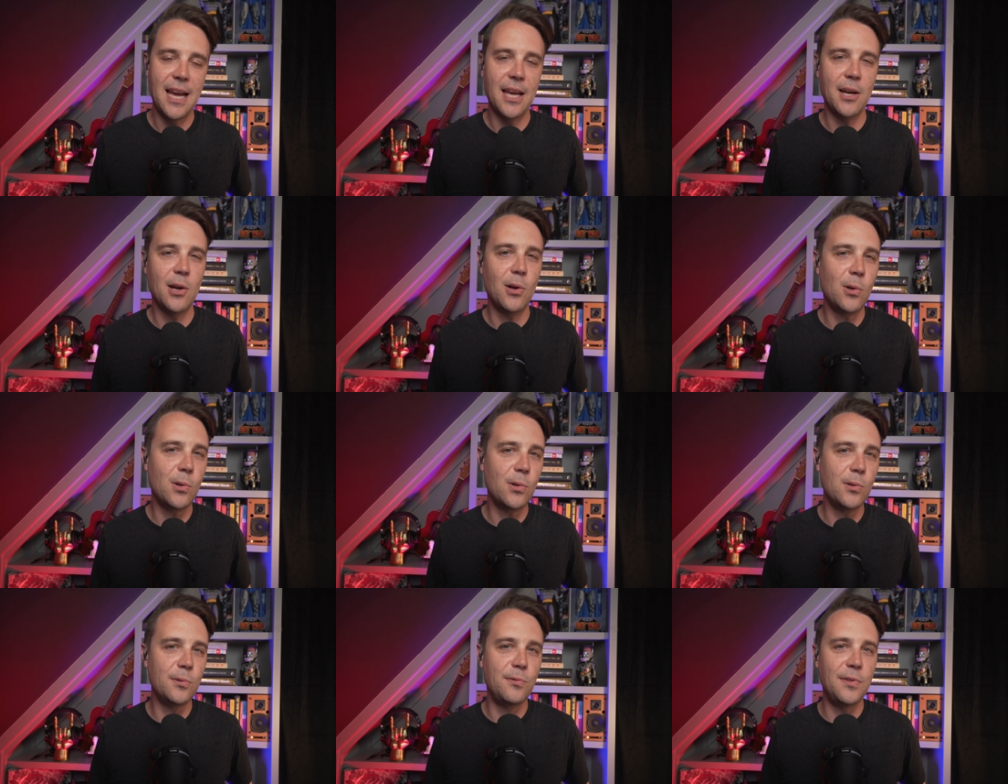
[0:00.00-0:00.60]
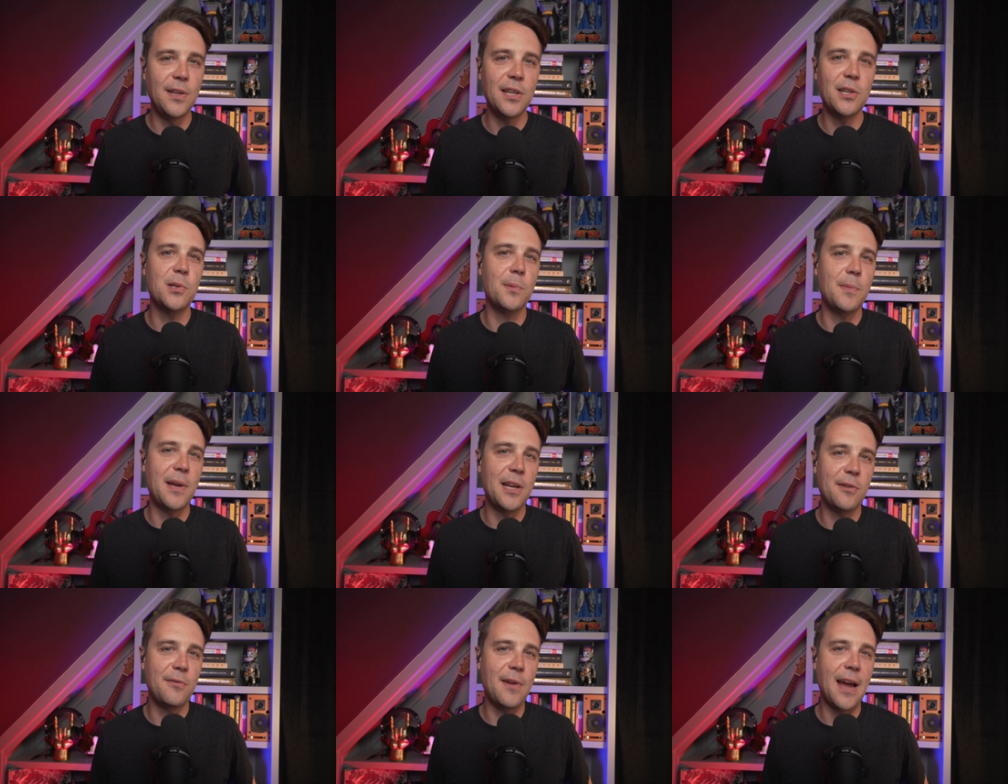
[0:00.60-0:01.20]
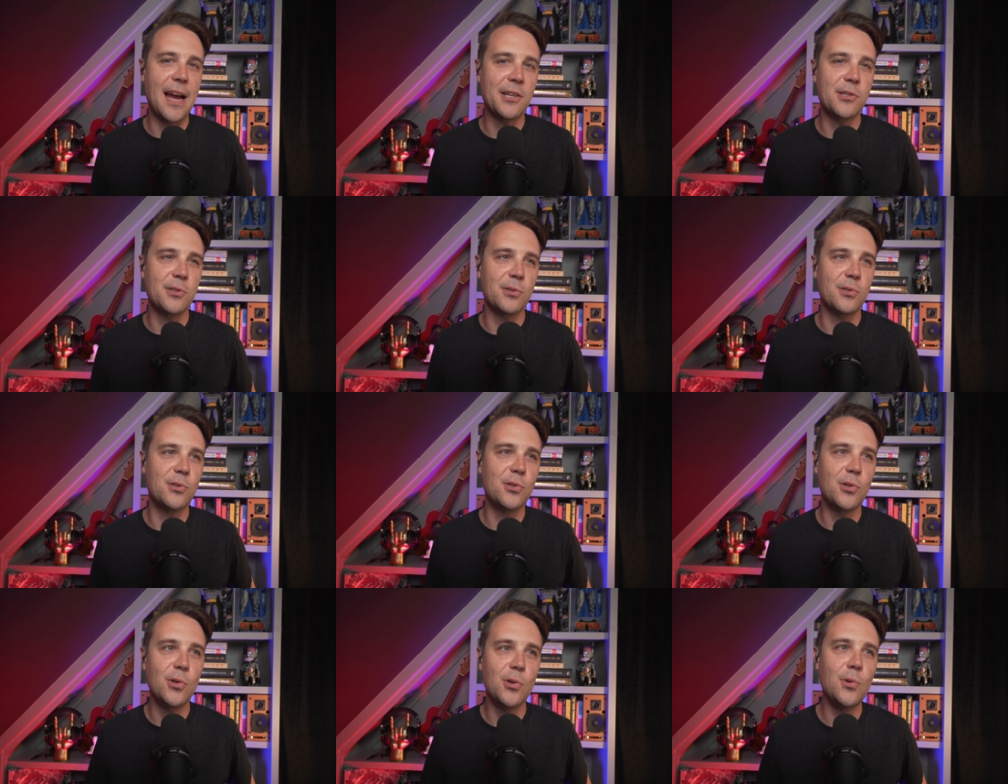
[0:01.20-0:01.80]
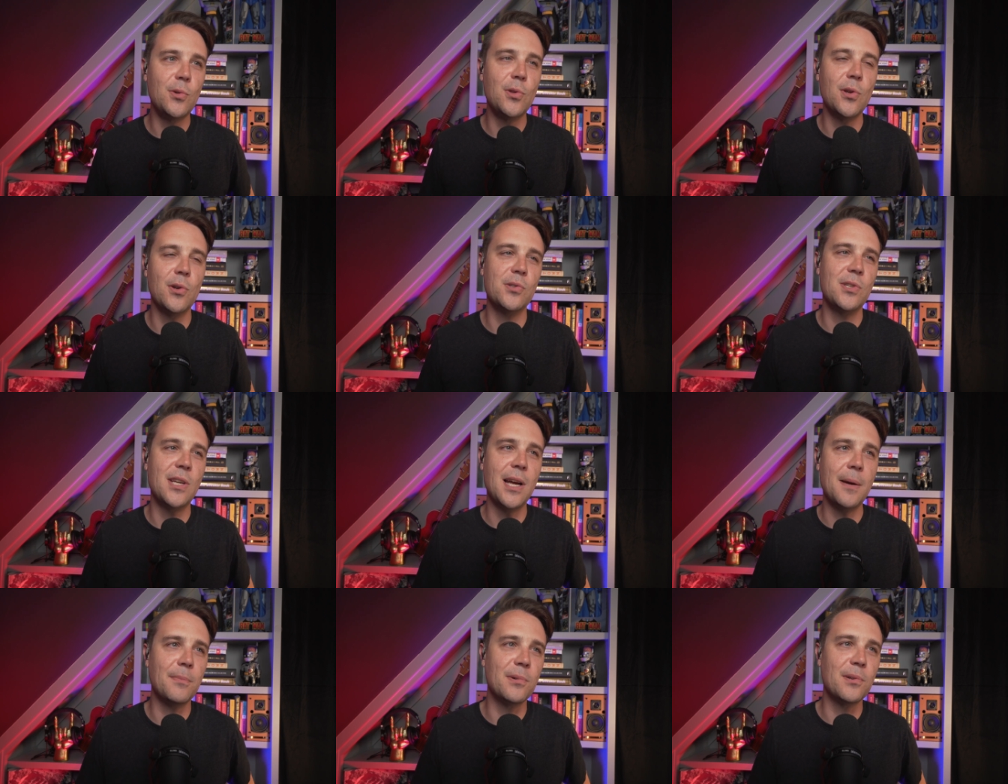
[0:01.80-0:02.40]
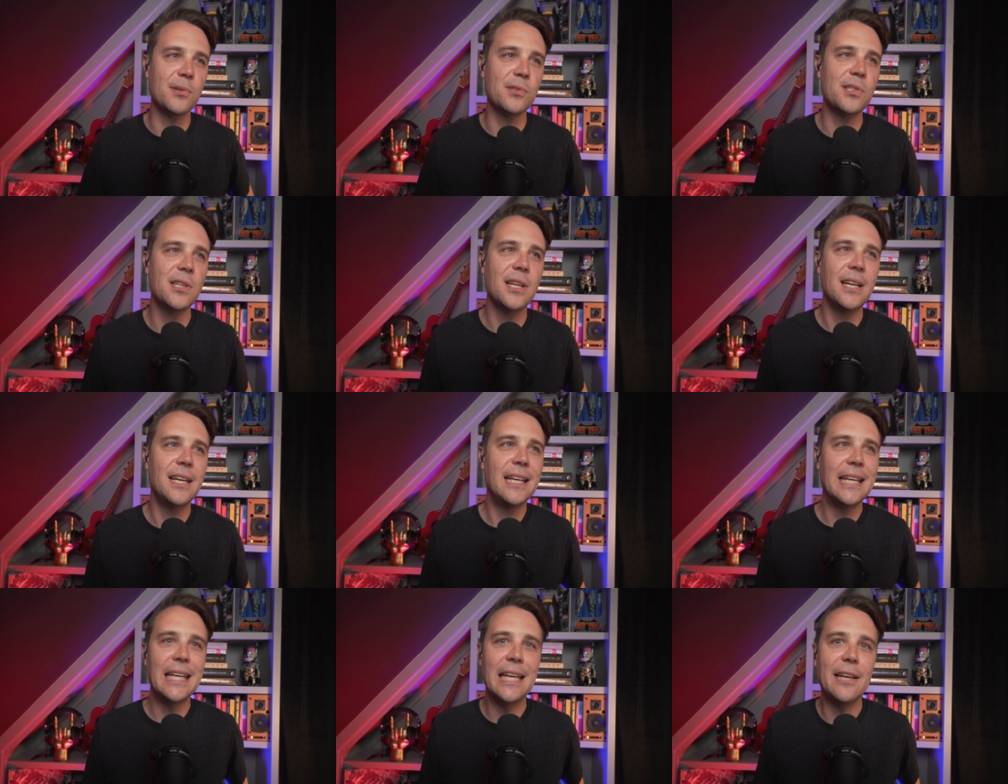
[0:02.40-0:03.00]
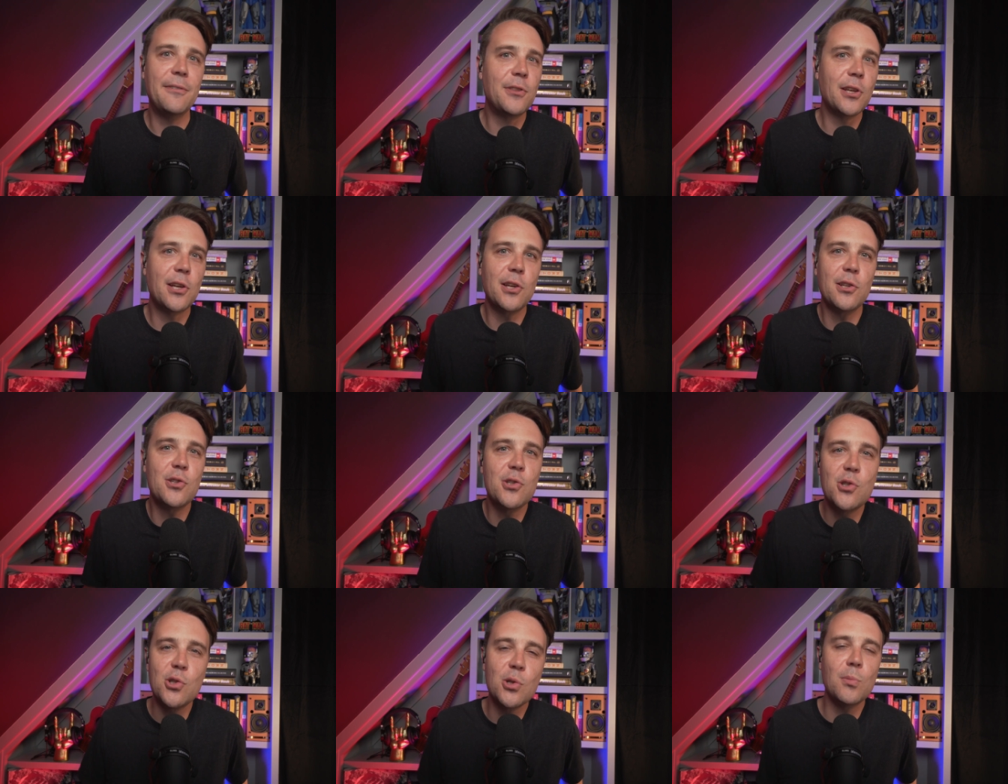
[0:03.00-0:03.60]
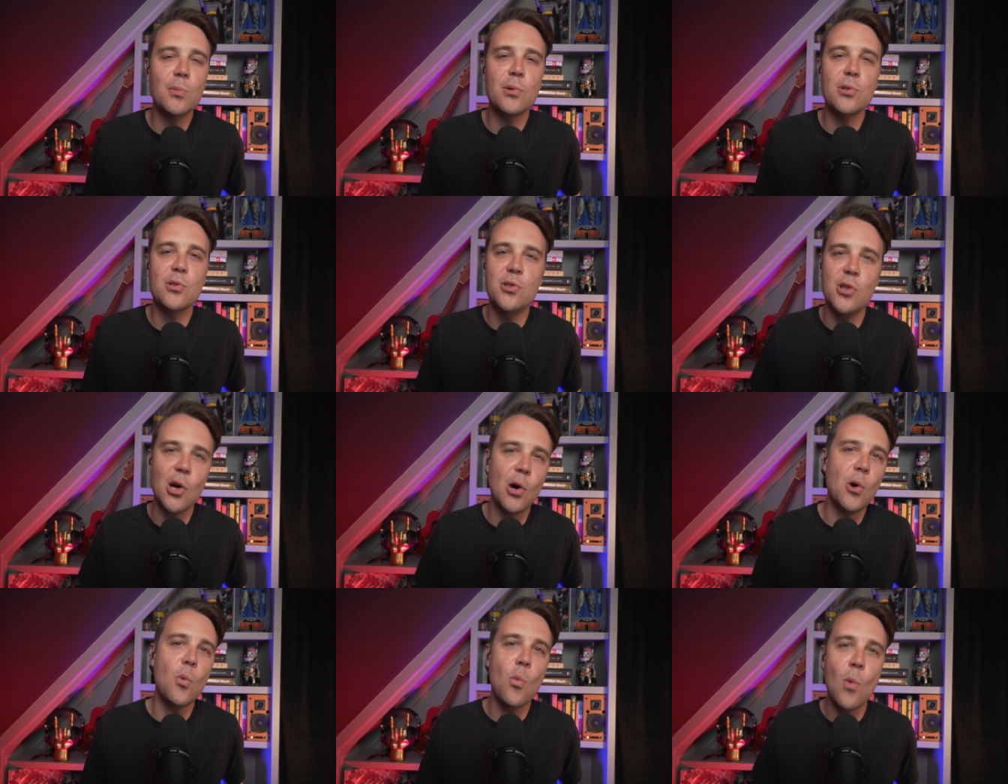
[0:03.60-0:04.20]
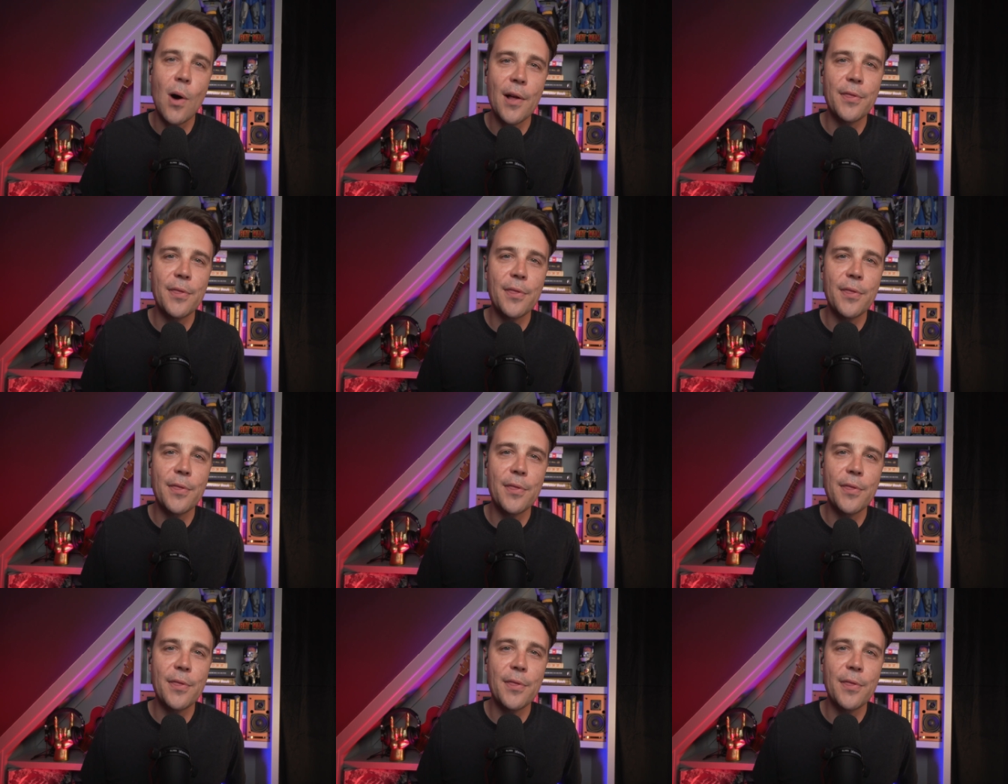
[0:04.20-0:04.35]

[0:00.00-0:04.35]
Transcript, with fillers: and hold vehicle manufacturers to those numbers if the consumers don't